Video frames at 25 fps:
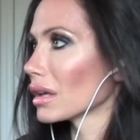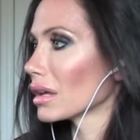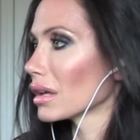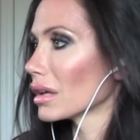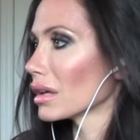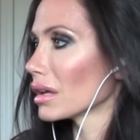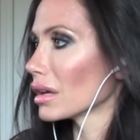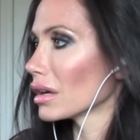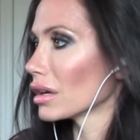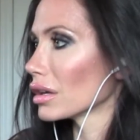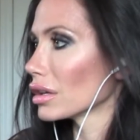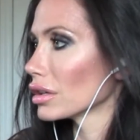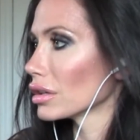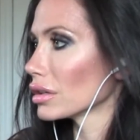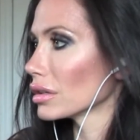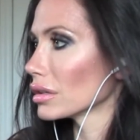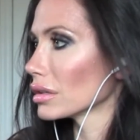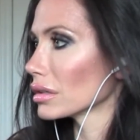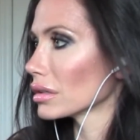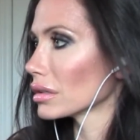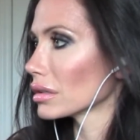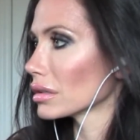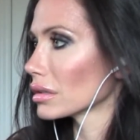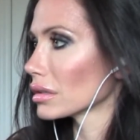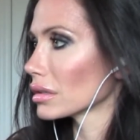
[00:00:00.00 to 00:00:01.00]

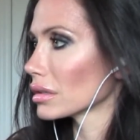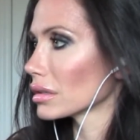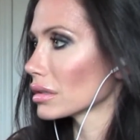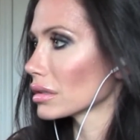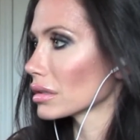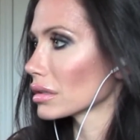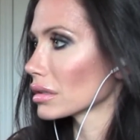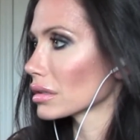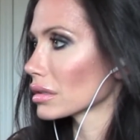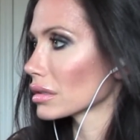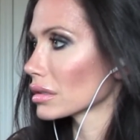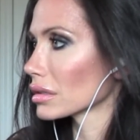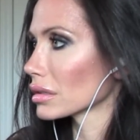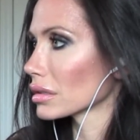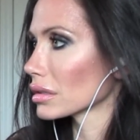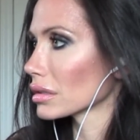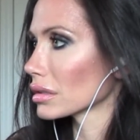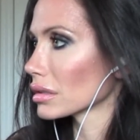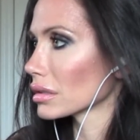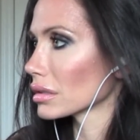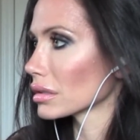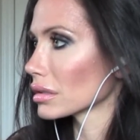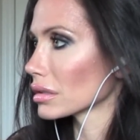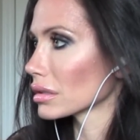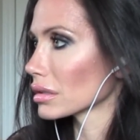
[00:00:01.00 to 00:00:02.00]

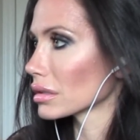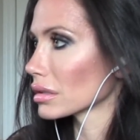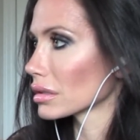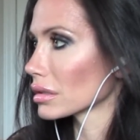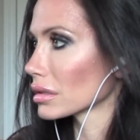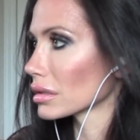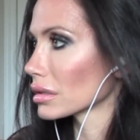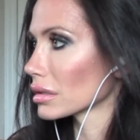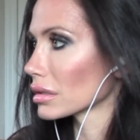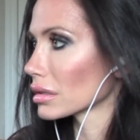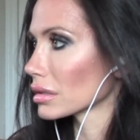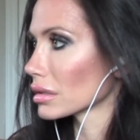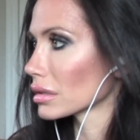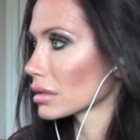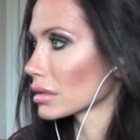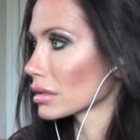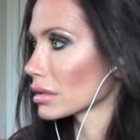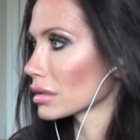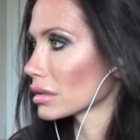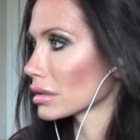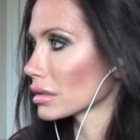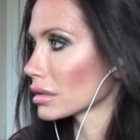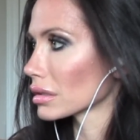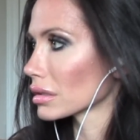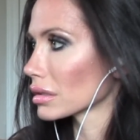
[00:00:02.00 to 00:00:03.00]

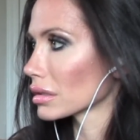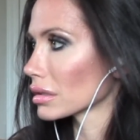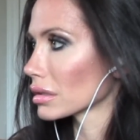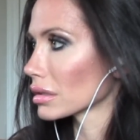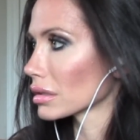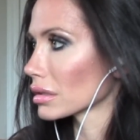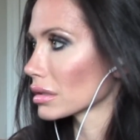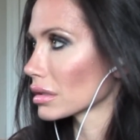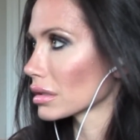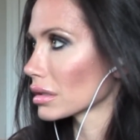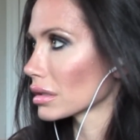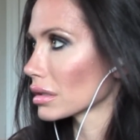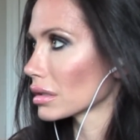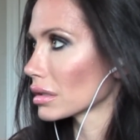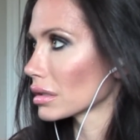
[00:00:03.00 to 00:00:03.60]
[no speech]